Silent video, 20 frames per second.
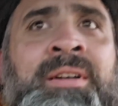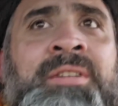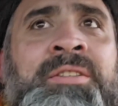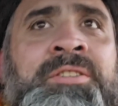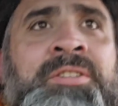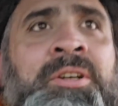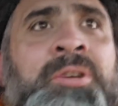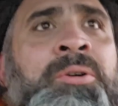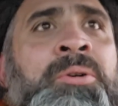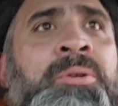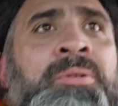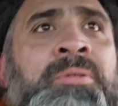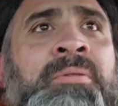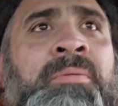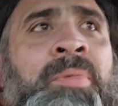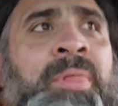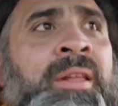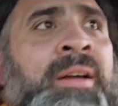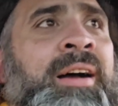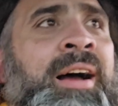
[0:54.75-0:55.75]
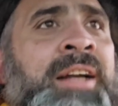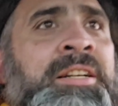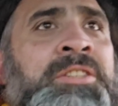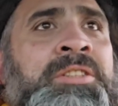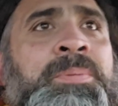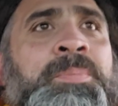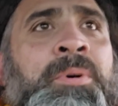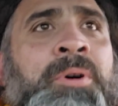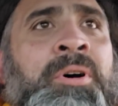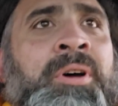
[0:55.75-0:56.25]
So I
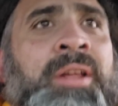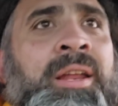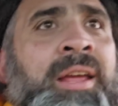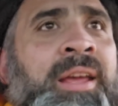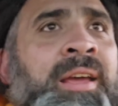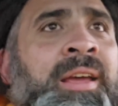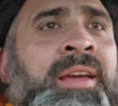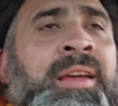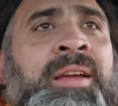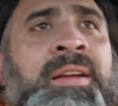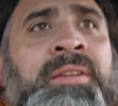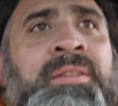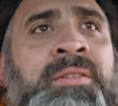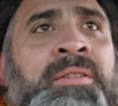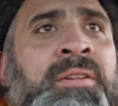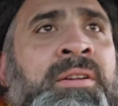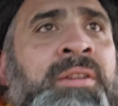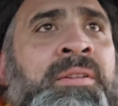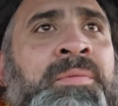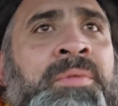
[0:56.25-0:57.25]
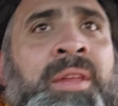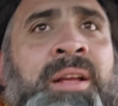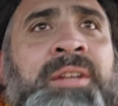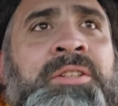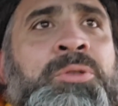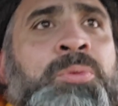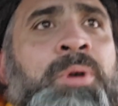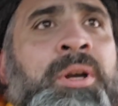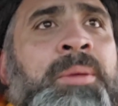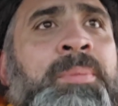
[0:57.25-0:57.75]
just bought a
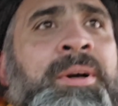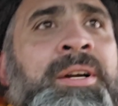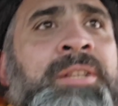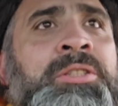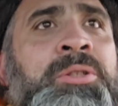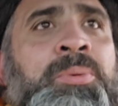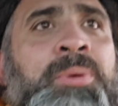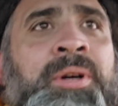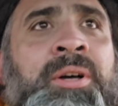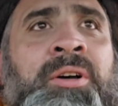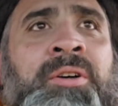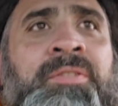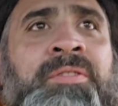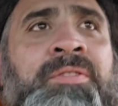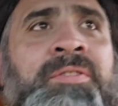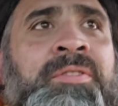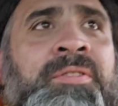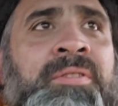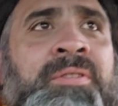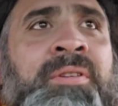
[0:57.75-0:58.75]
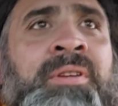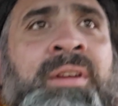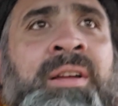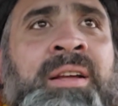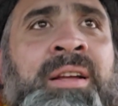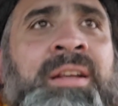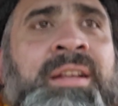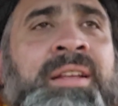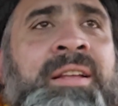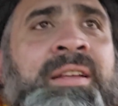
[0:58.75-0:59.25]
20x12
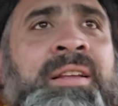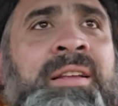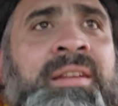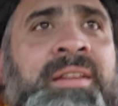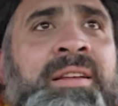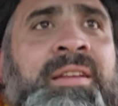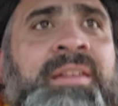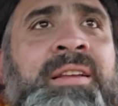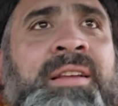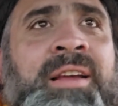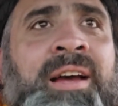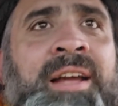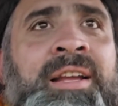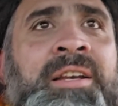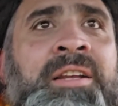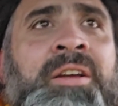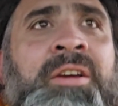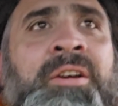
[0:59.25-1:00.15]
kind